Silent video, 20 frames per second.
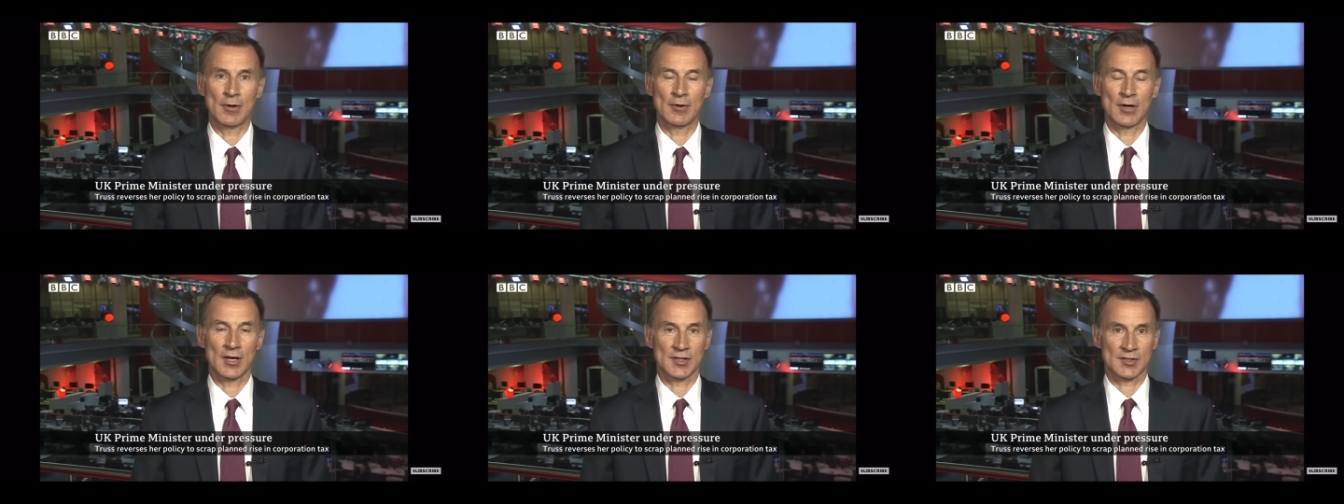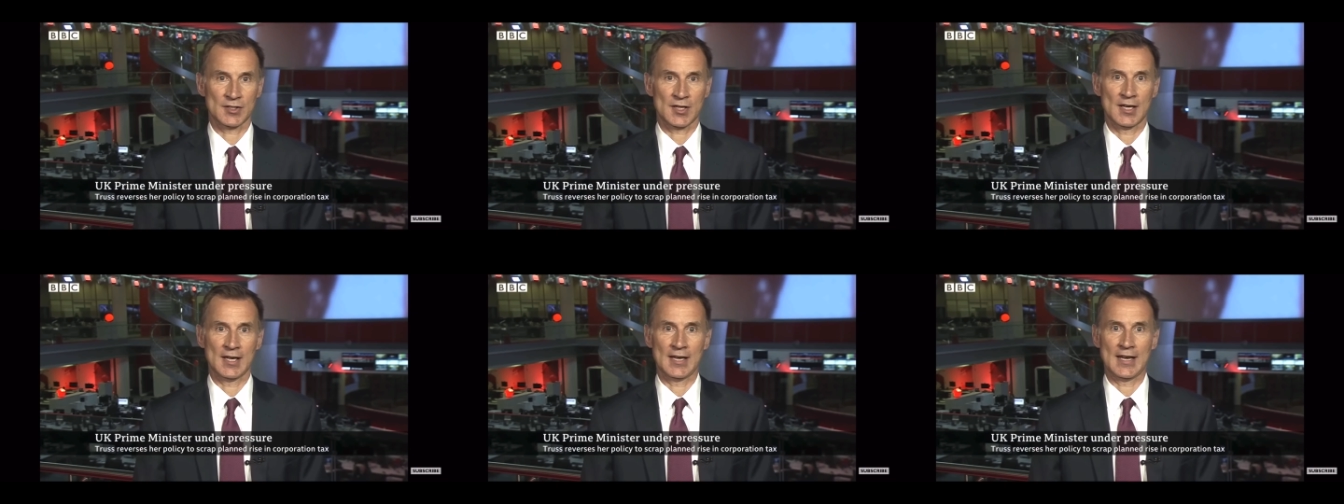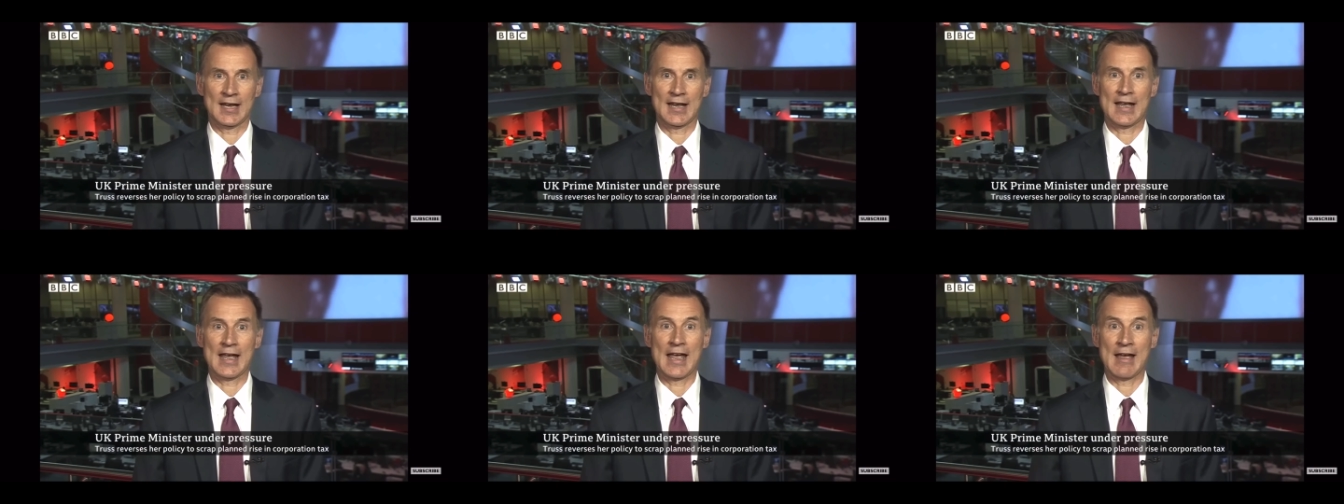
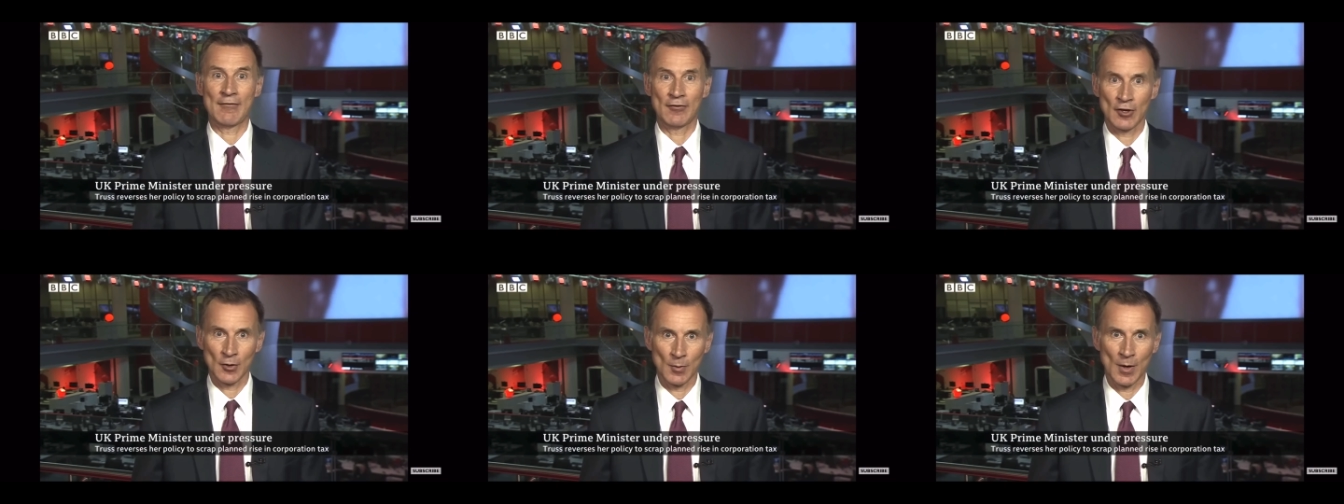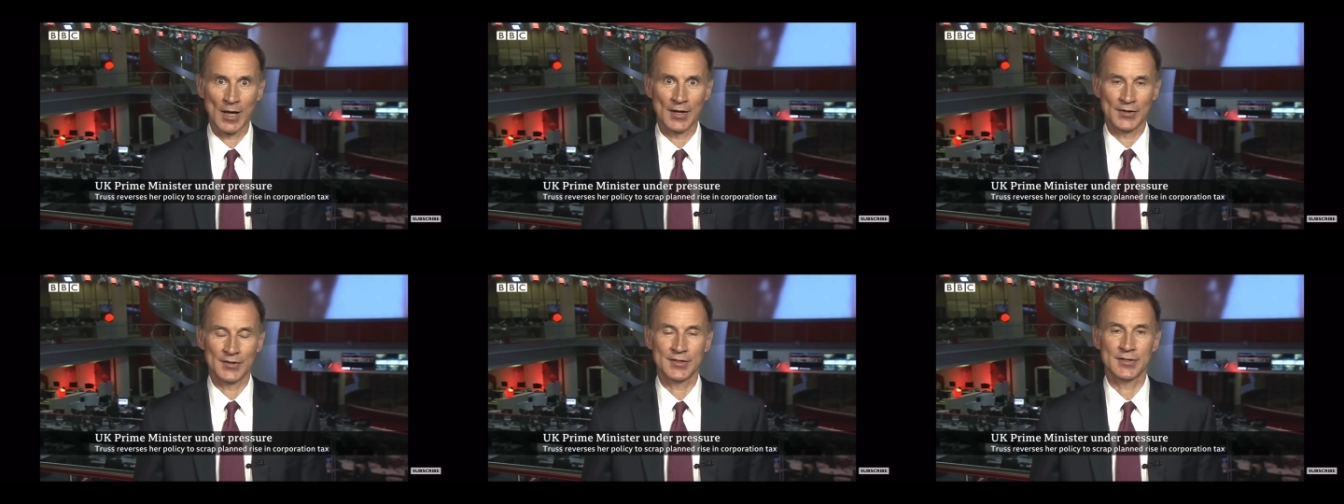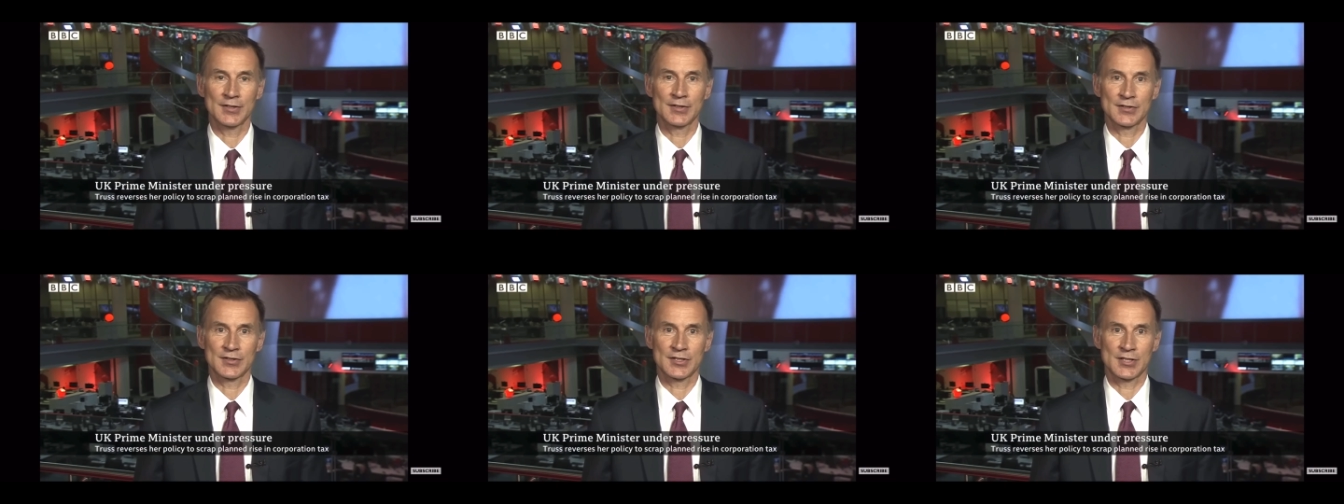When the
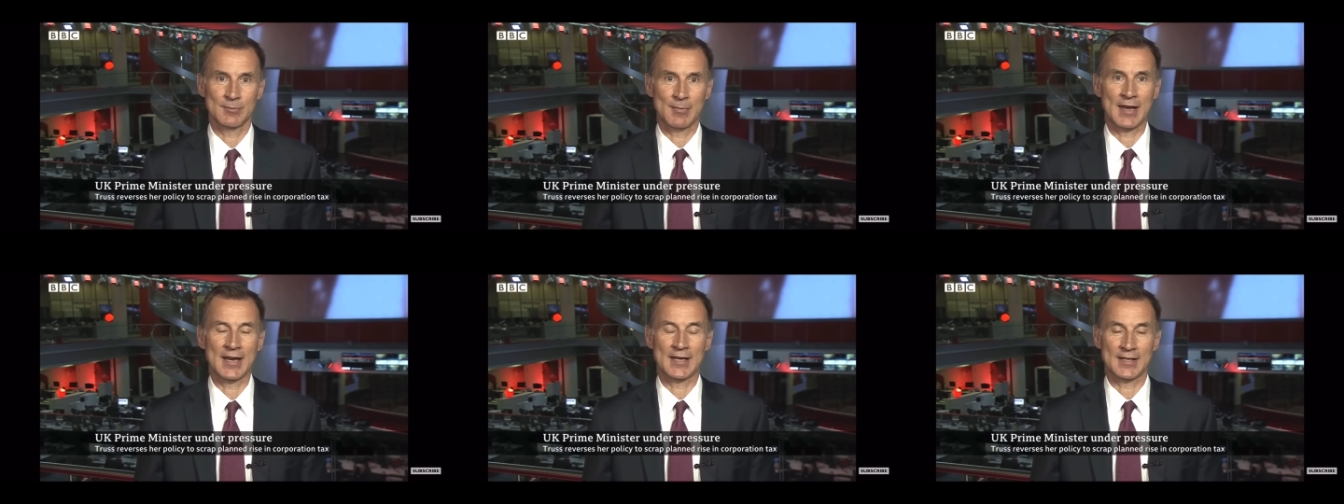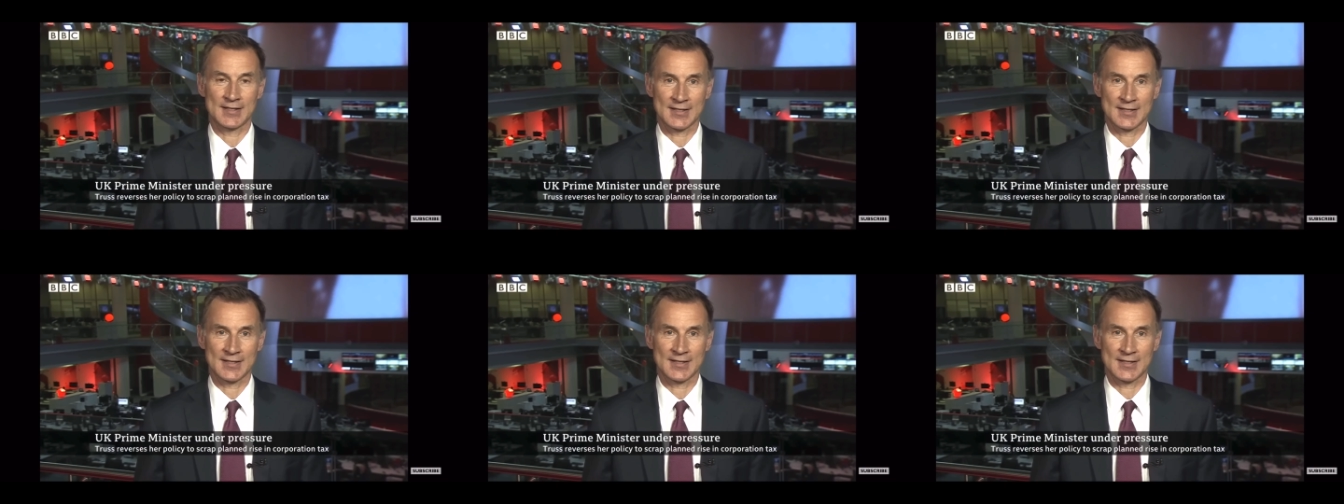justification for the